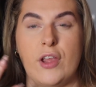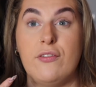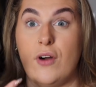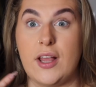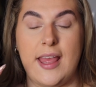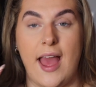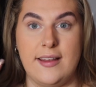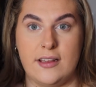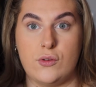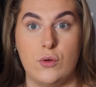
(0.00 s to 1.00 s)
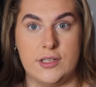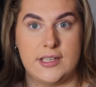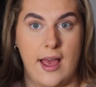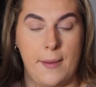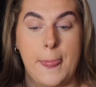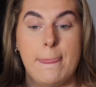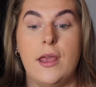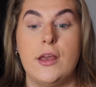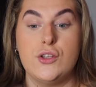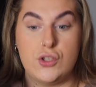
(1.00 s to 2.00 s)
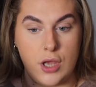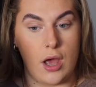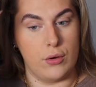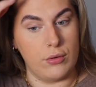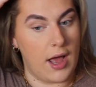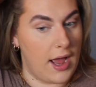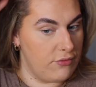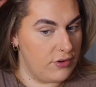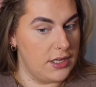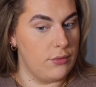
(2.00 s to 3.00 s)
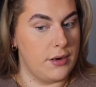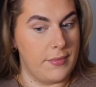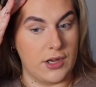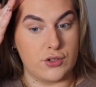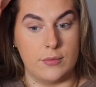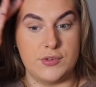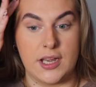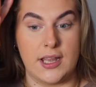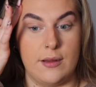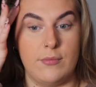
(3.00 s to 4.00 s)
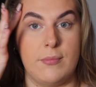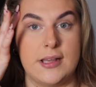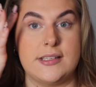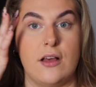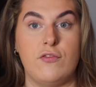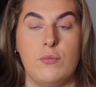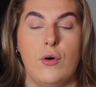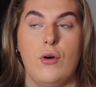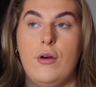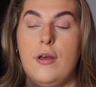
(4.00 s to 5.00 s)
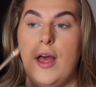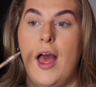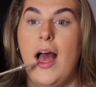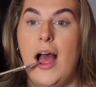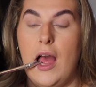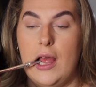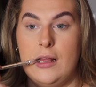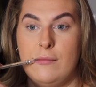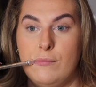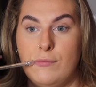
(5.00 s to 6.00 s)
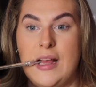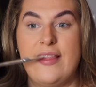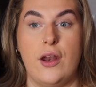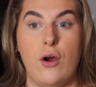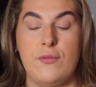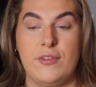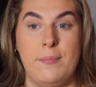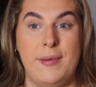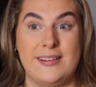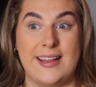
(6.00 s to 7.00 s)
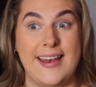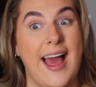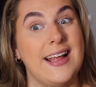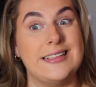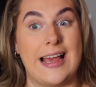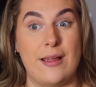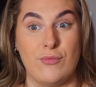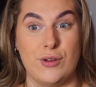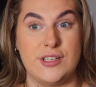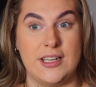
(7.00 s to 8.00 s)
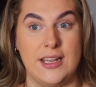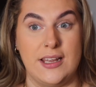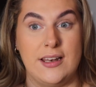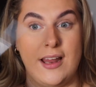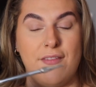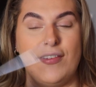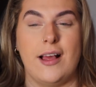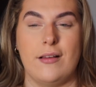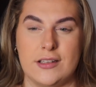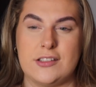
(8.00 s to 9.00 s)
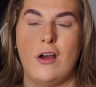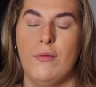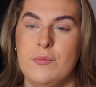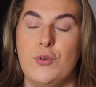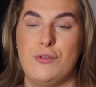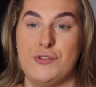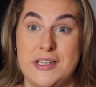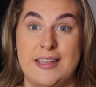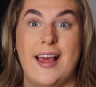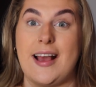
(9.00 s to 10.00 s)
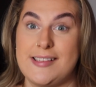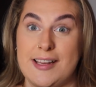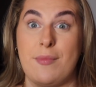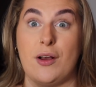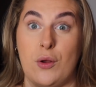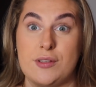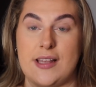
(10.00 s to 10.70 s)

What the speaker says: foggy headed all the time. So I really want to make sure I'm checking in with myself more, and then hopefully build a nighttime routine. I feel like I'll start with a morning routine. Like I said in my goal